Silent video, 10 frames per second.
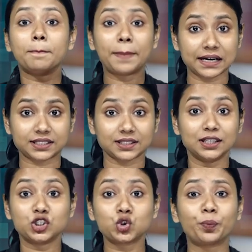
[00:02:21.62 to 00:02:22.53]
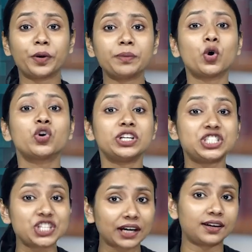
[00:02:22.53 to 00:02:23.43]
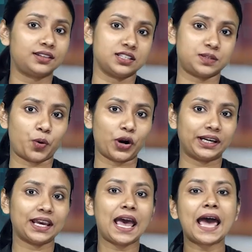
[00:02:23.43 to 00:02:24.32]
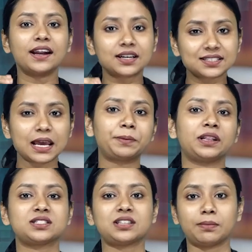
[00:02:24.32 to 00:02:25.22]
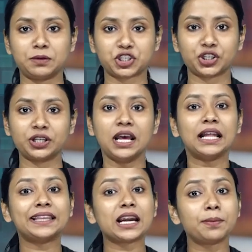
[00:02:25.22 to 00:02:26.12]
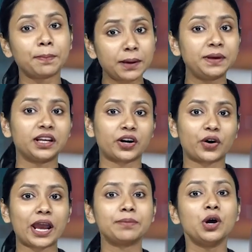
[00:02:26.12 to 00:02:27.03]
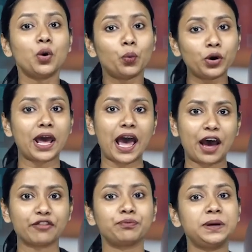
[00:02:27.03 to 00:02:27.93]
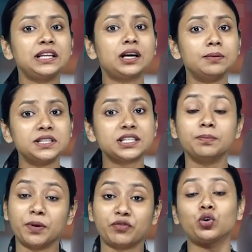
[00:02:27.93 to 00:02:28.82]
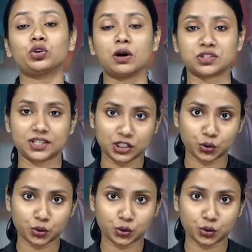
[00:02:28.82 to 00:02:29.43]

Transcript: But Supreme Court rejected this point and accepted the submission that maybe the crime would have been committed before two thousand